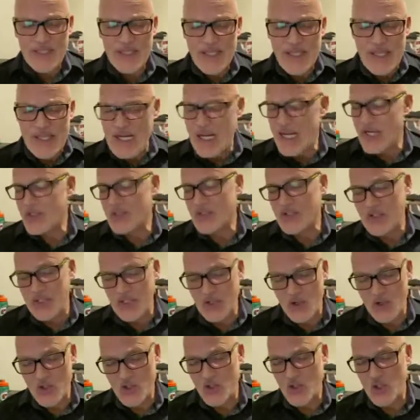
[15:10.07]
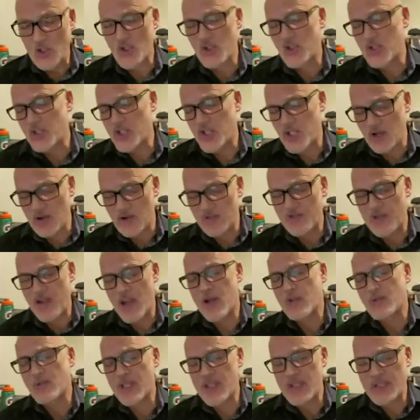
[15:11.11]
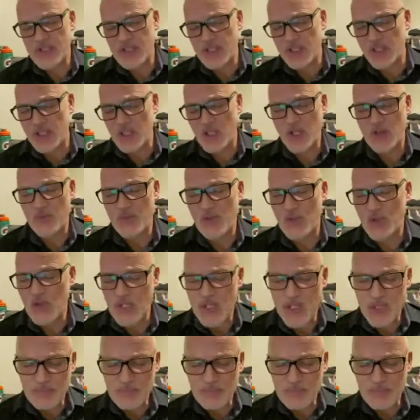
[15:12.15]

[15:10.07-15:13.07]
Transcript: in us, in our church, in our families, in our community.